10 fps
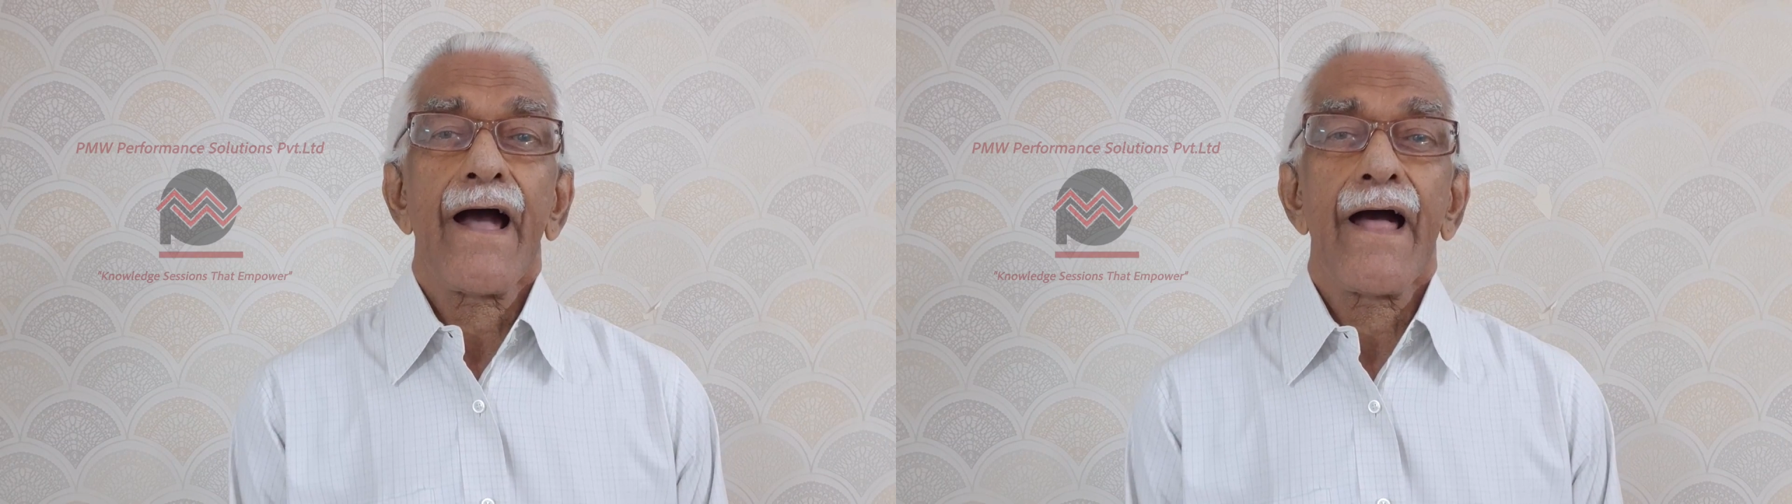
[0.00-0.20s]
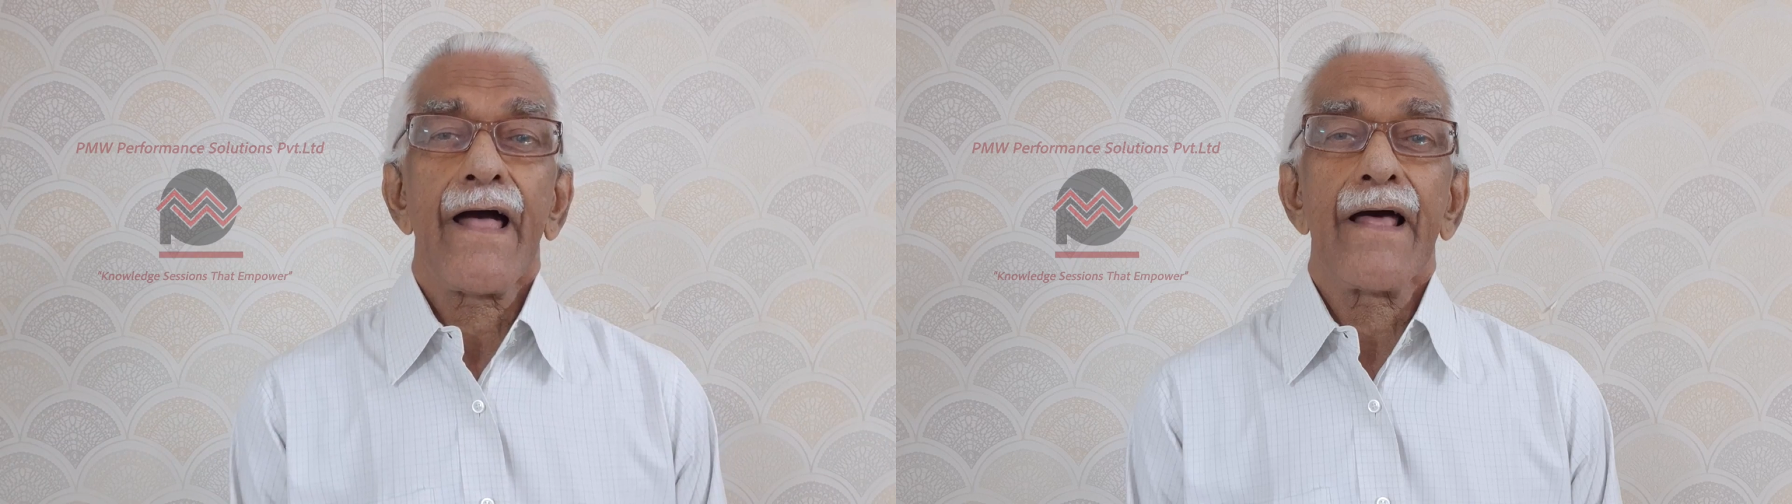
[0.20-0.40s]

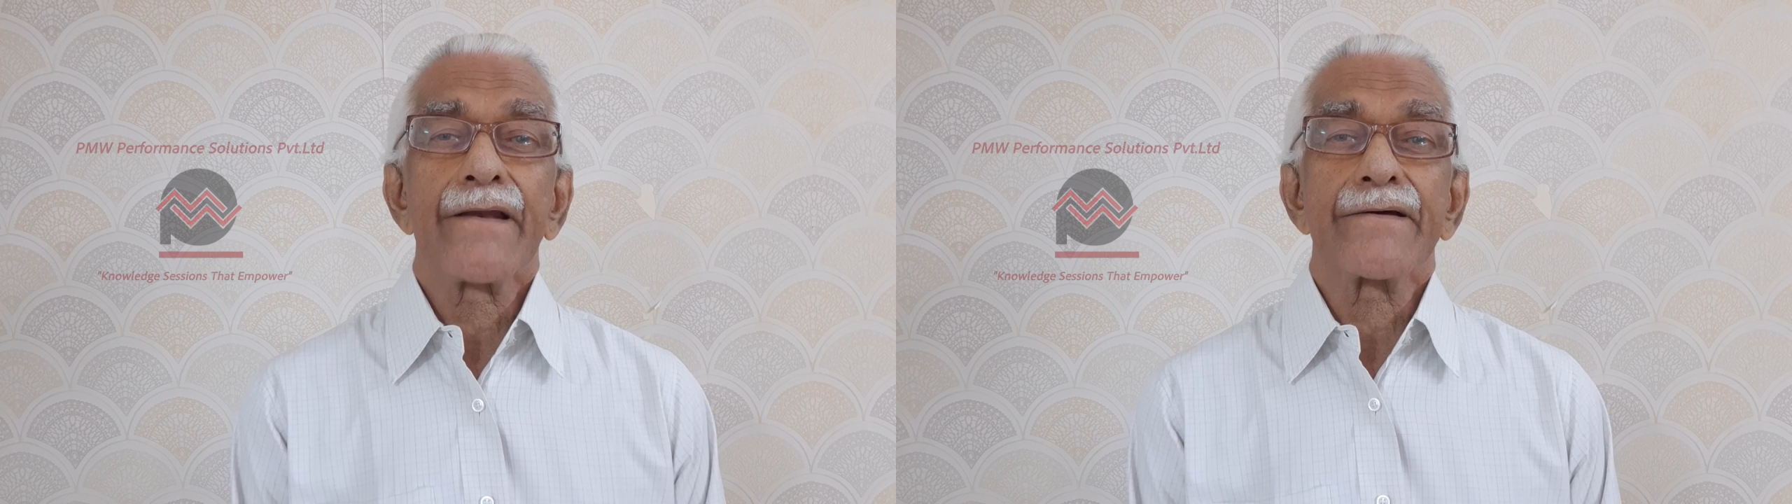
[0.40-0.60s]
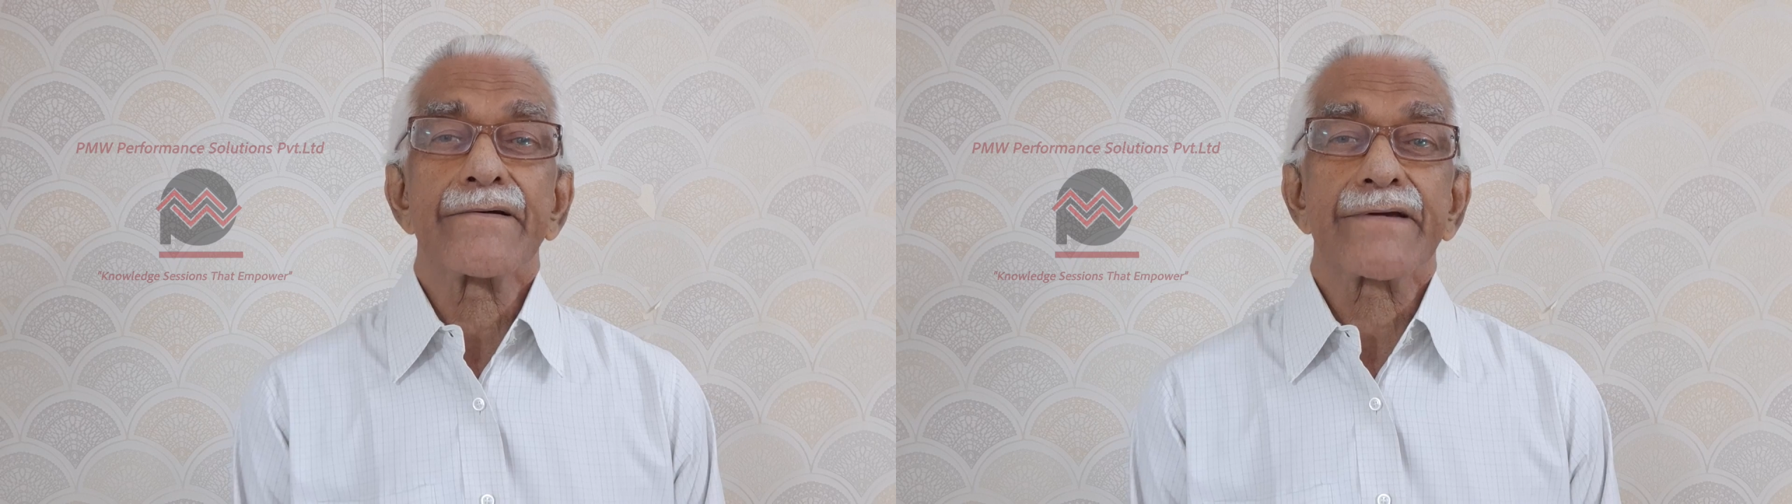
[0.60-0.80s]

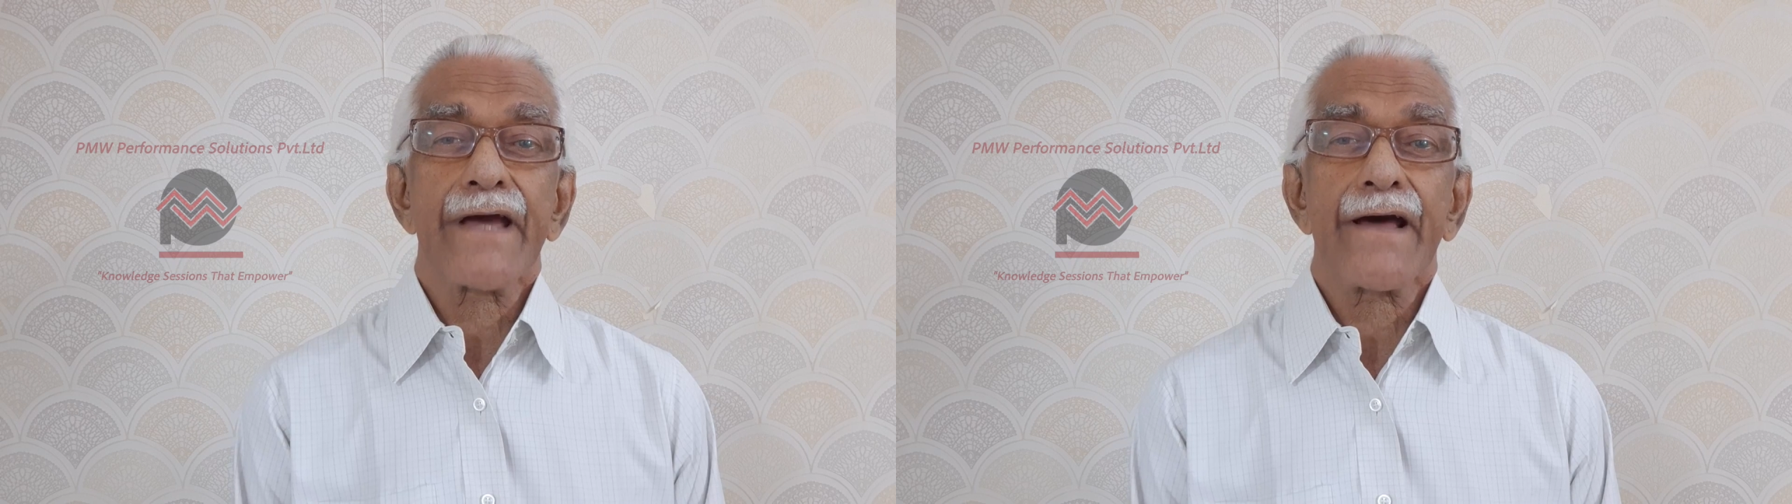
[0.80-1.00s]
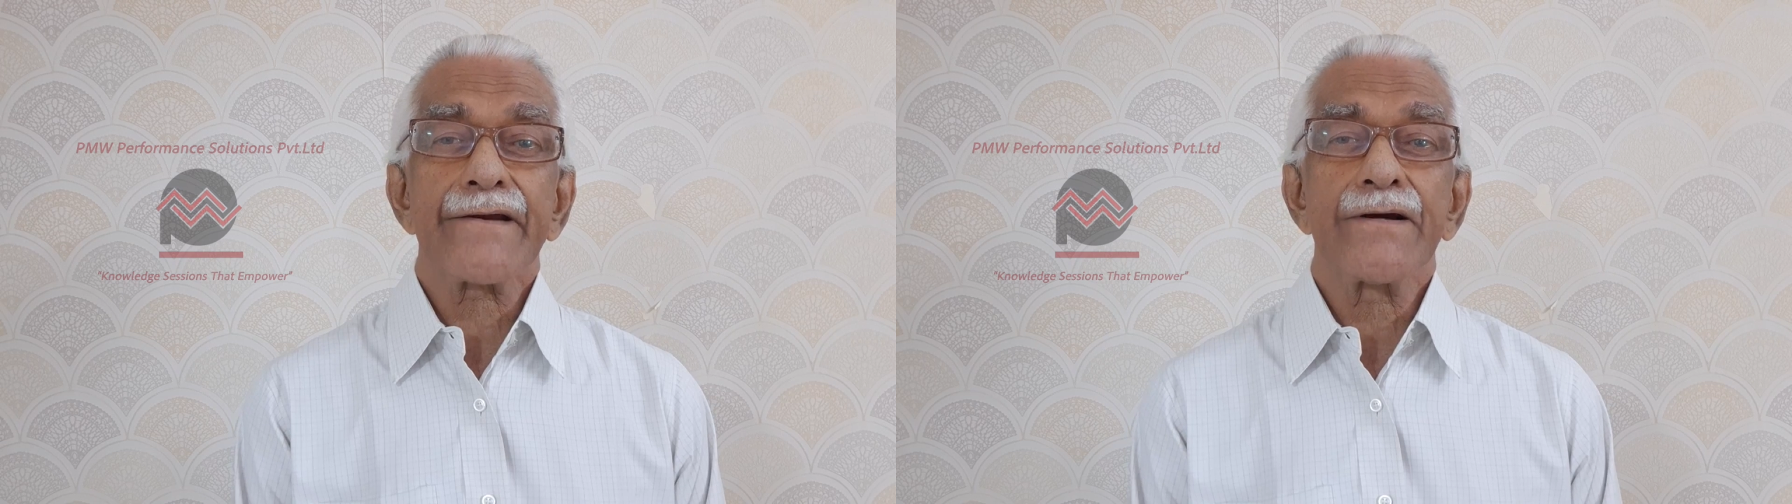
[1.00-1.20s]
and
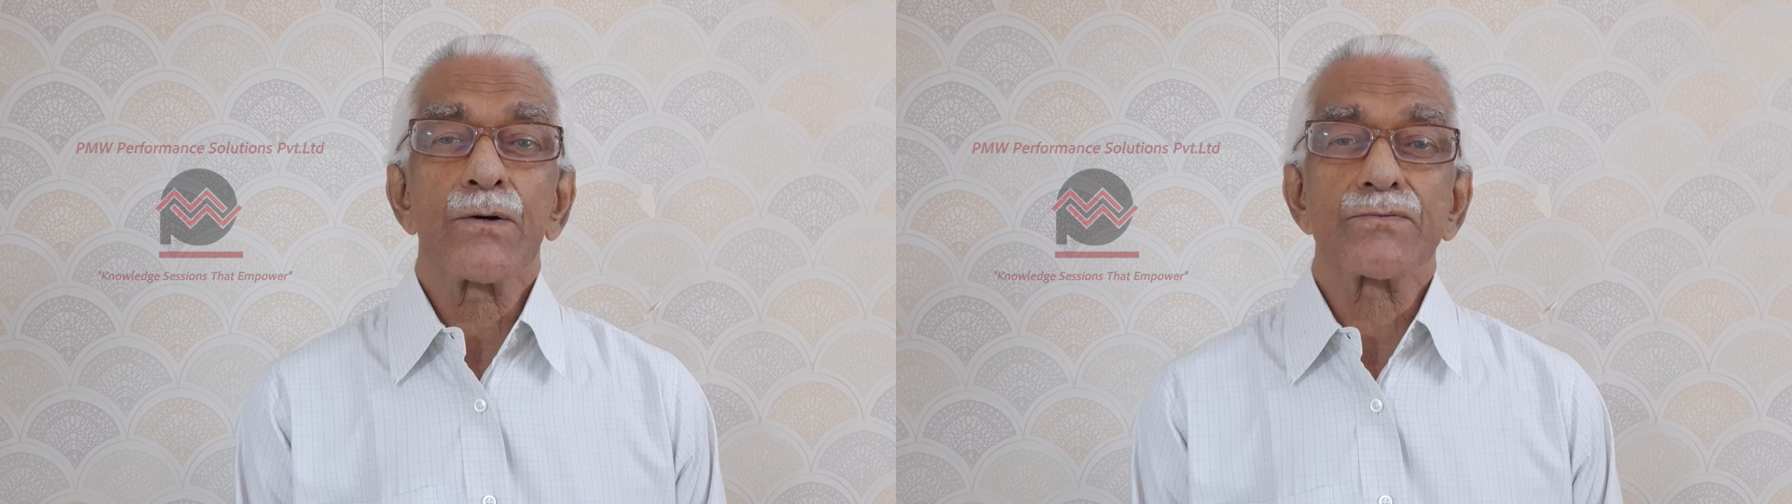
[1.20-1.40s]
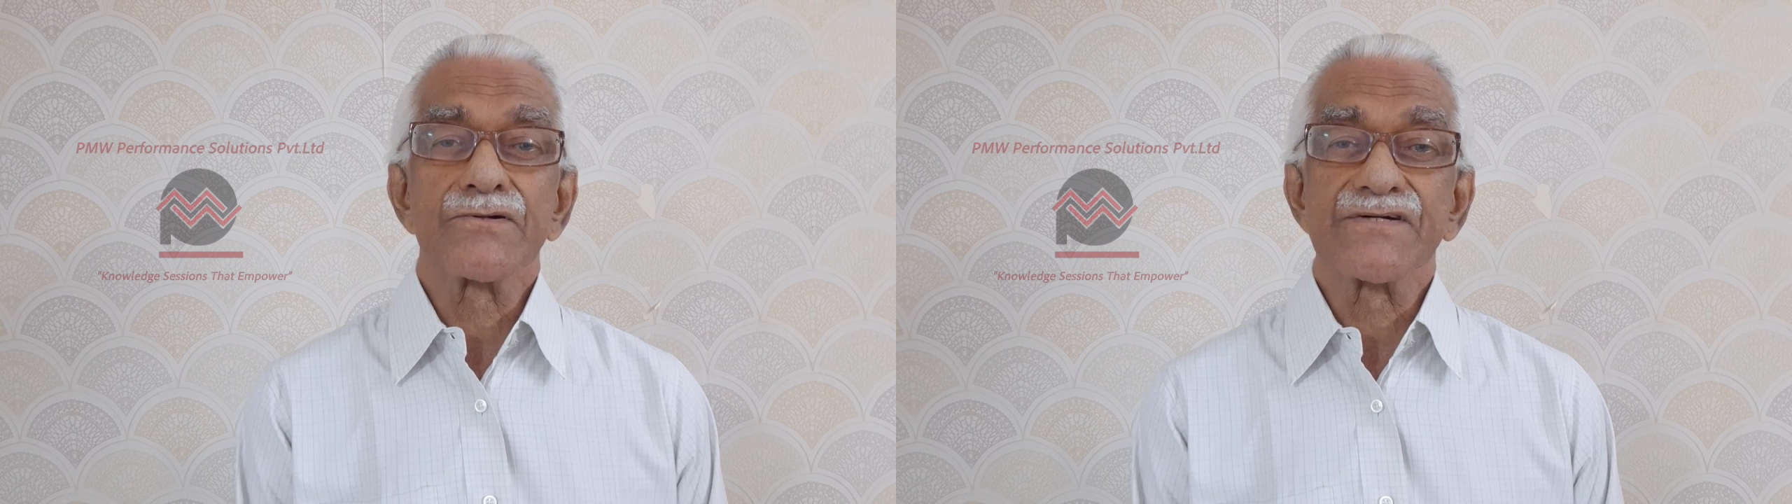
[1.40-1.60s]
carry out the